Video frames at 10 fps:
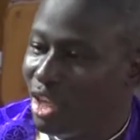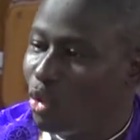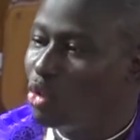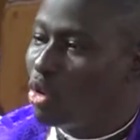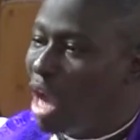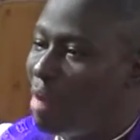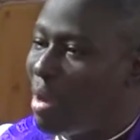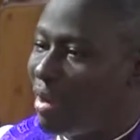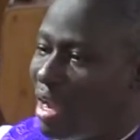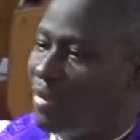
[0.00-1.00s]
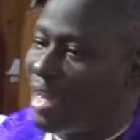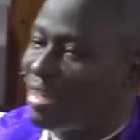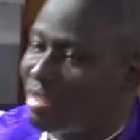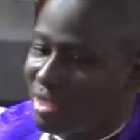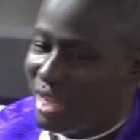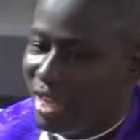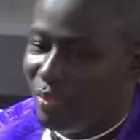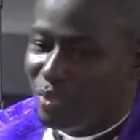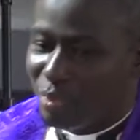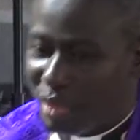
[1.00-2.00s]
he would come around and say,
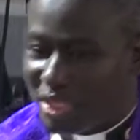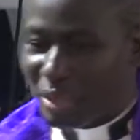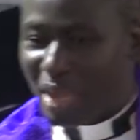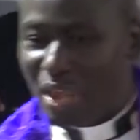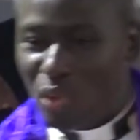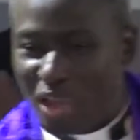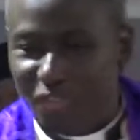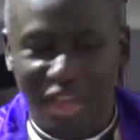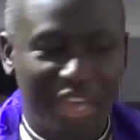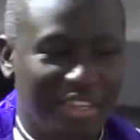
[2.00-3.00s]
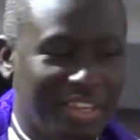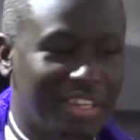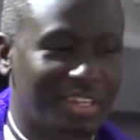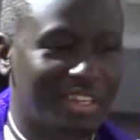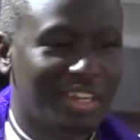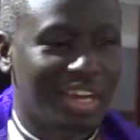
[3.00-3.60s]
Meet my wife Irene,